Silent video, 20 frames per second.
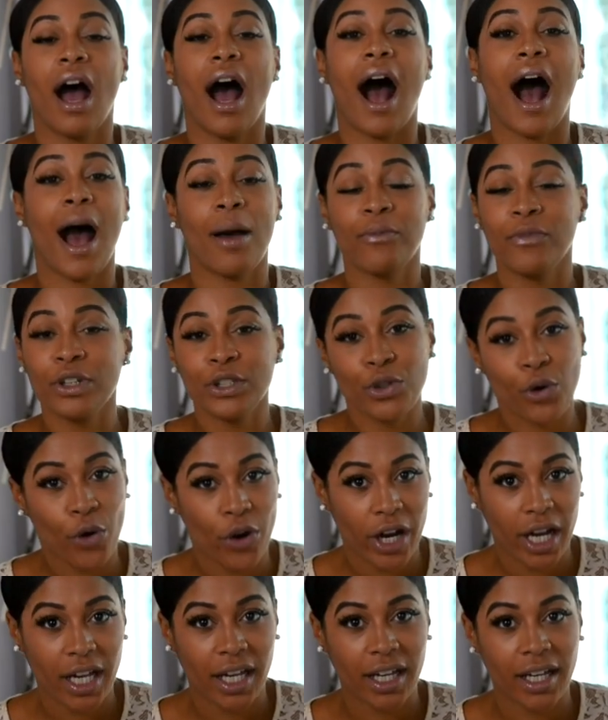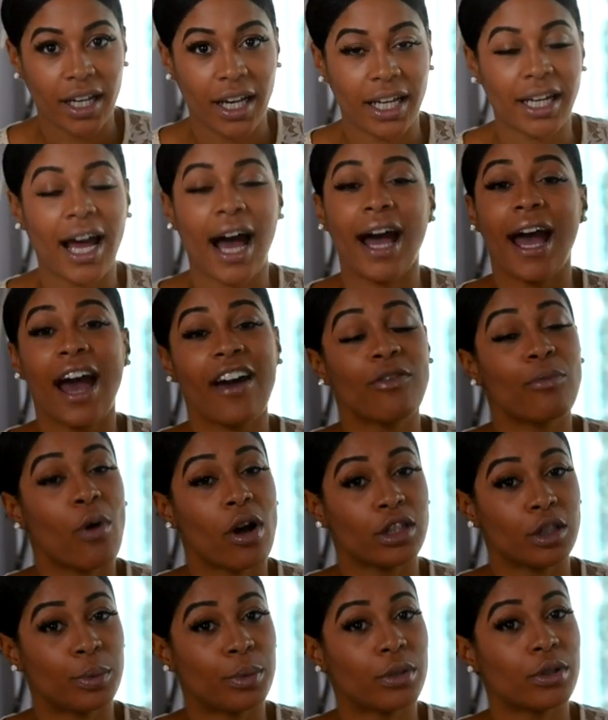I'm Victoria and I have
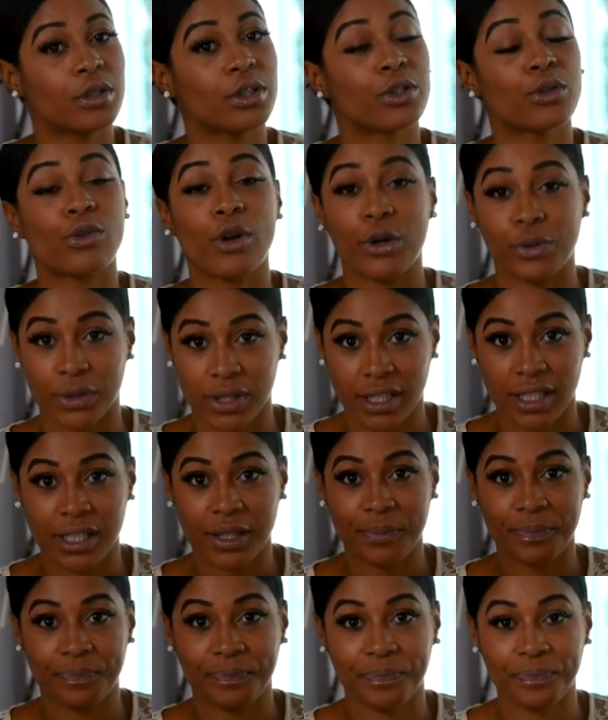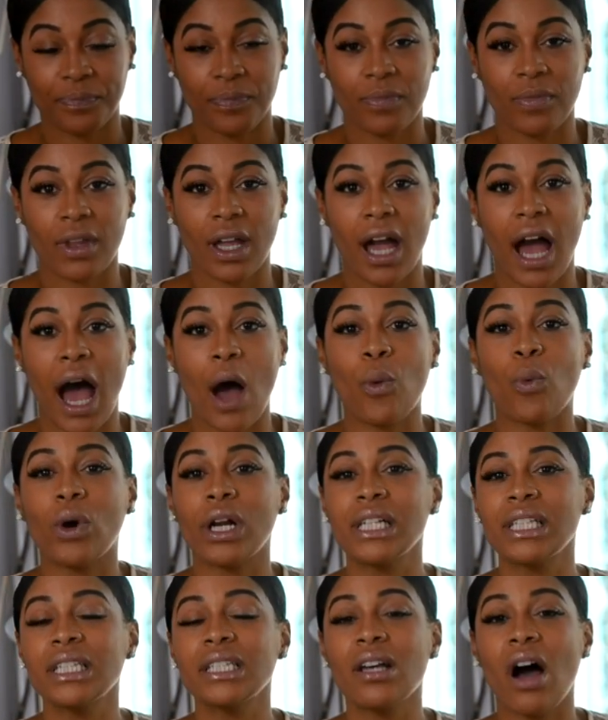multiple sclerosis. I
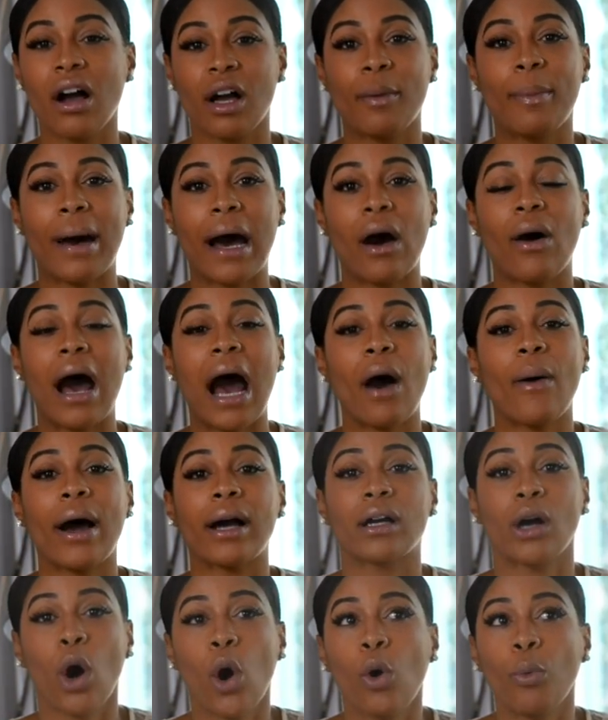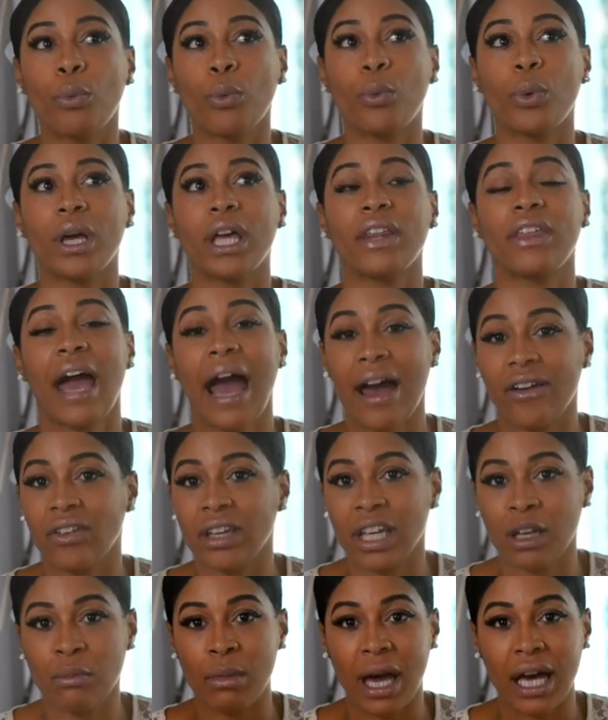wanted to talk about how I cope with
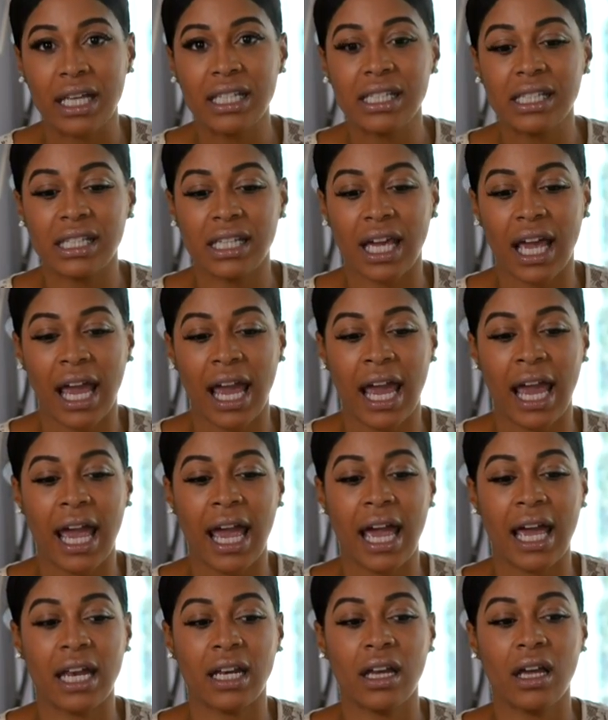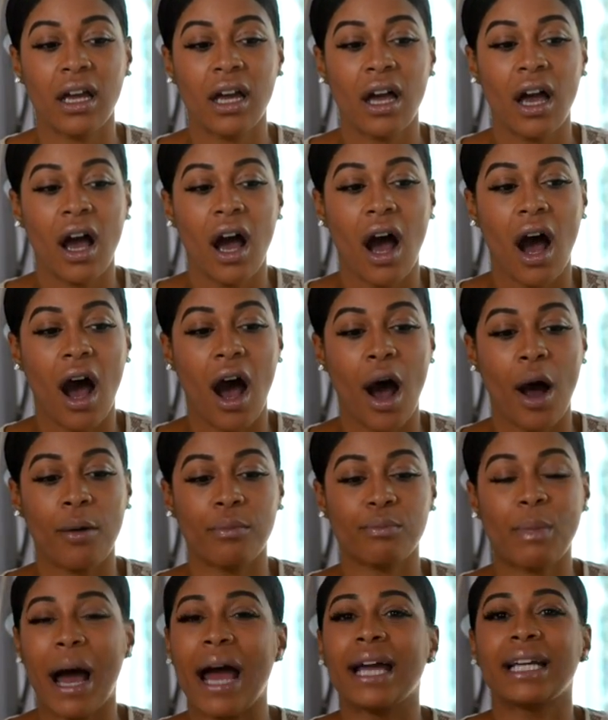having MS and
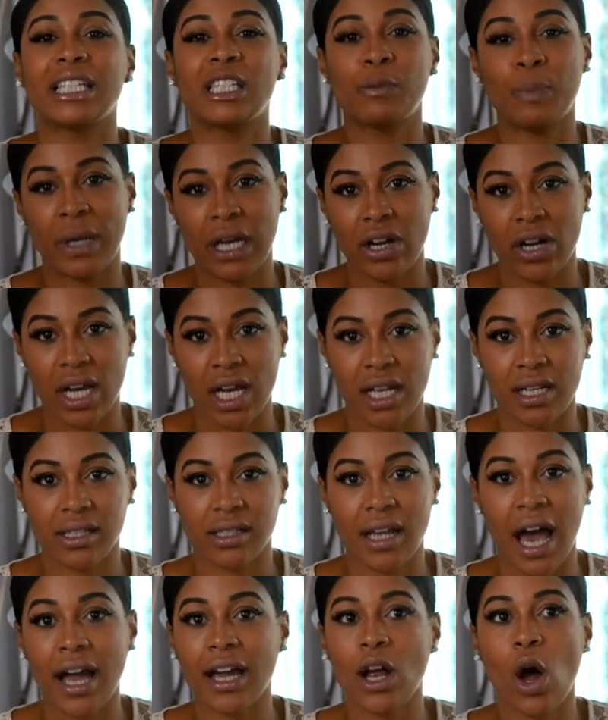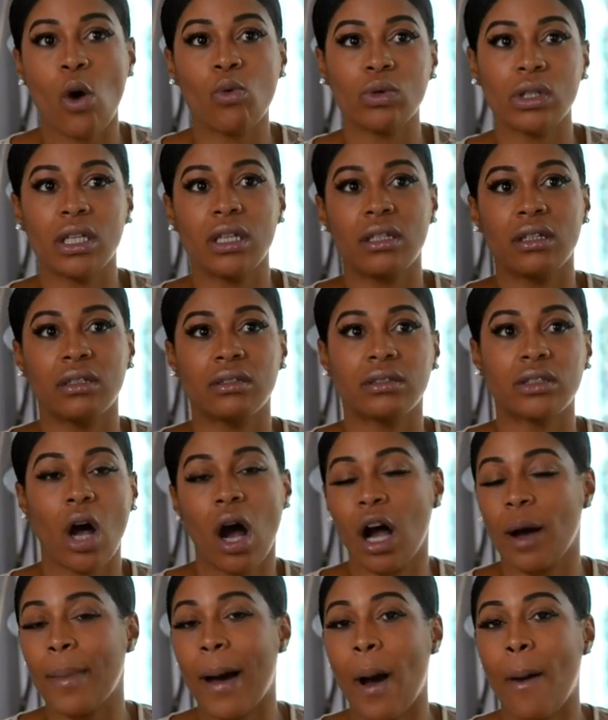my experience. I can only
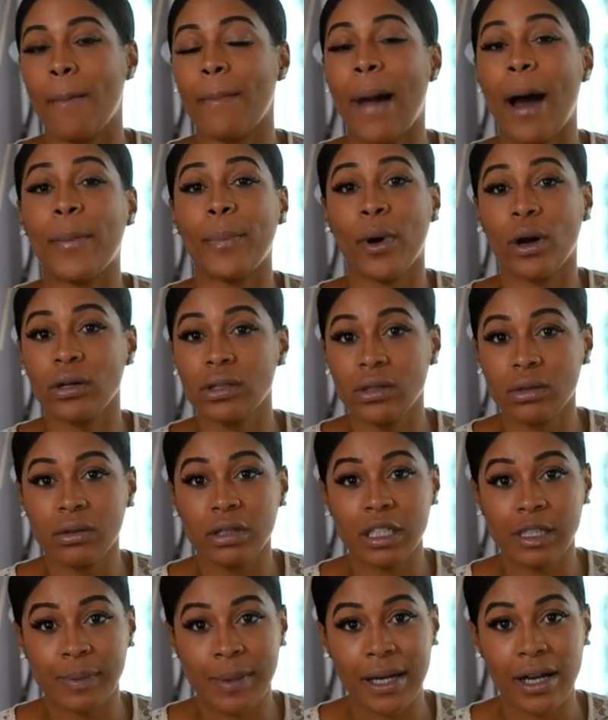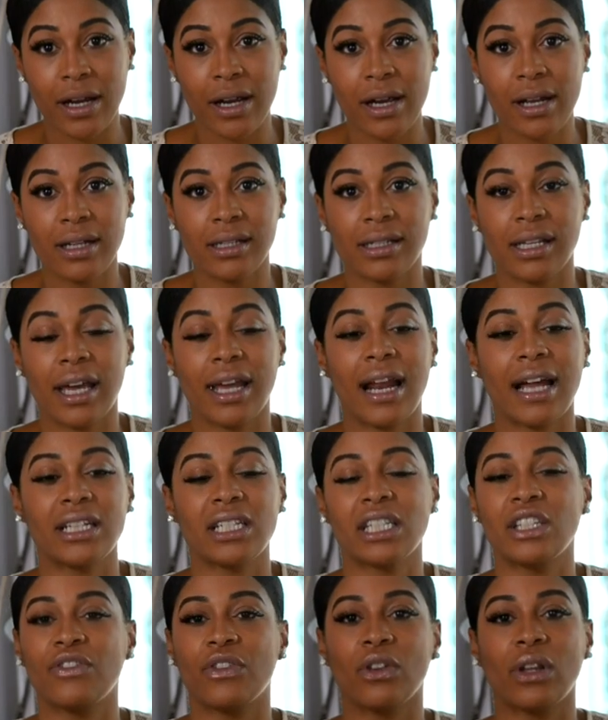talk about my personal experience, and I
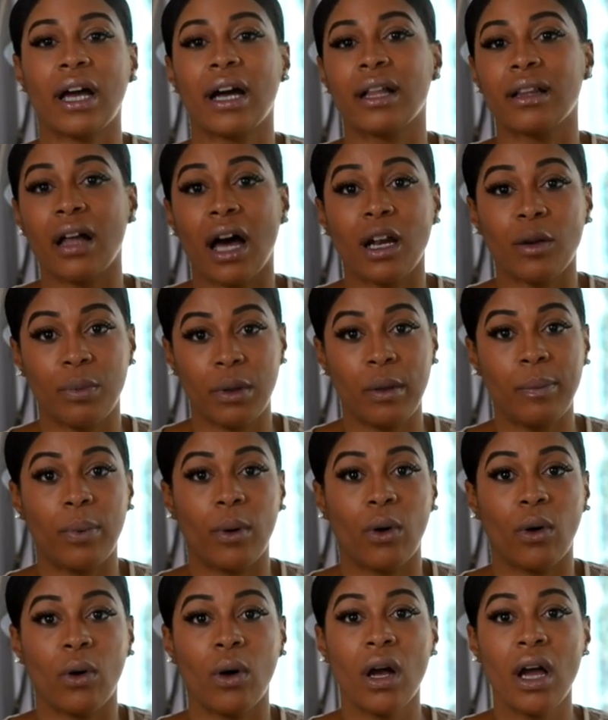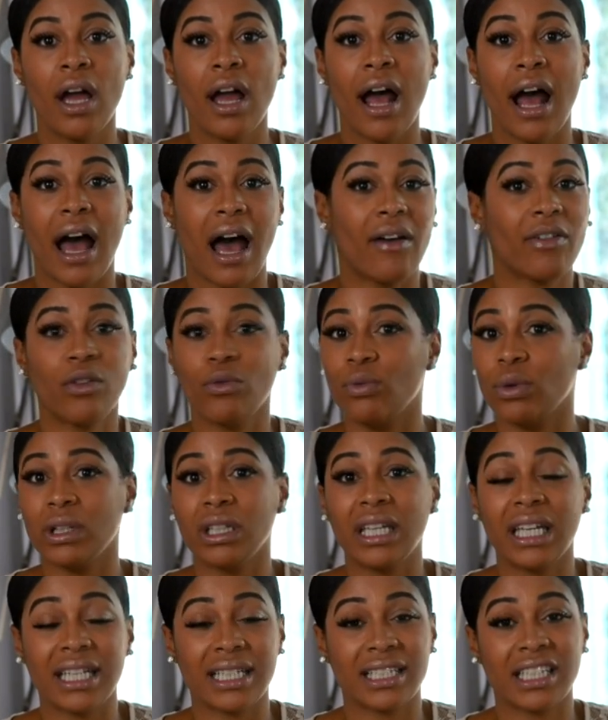just feel like a lot of people haven't
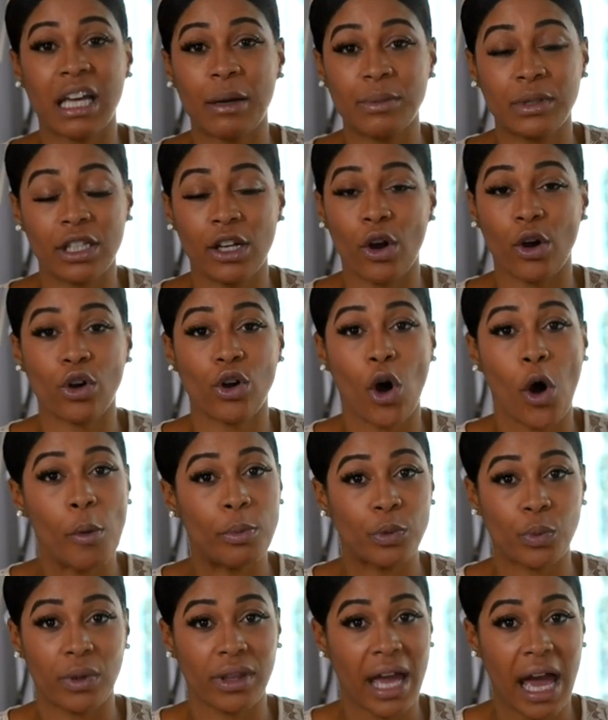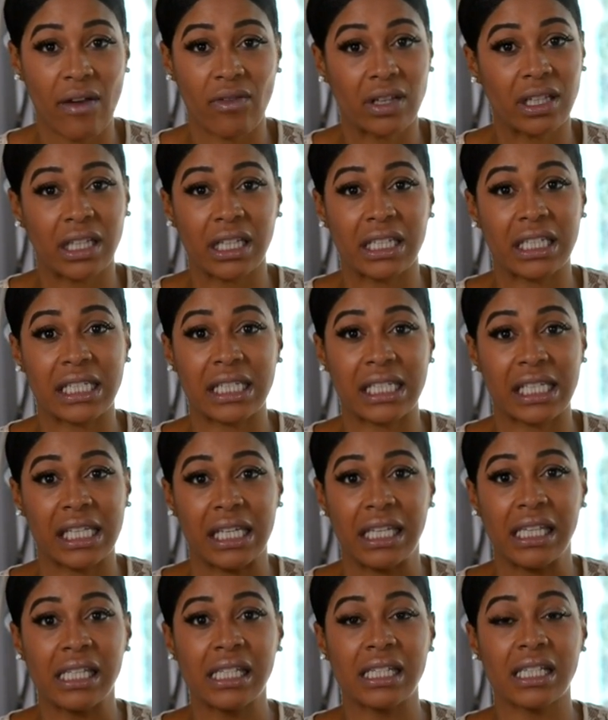really accepted or coped with having the
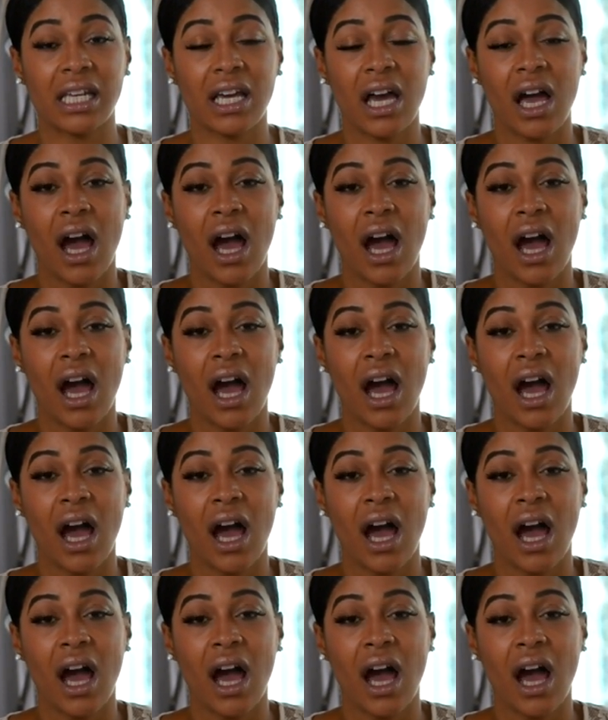disease.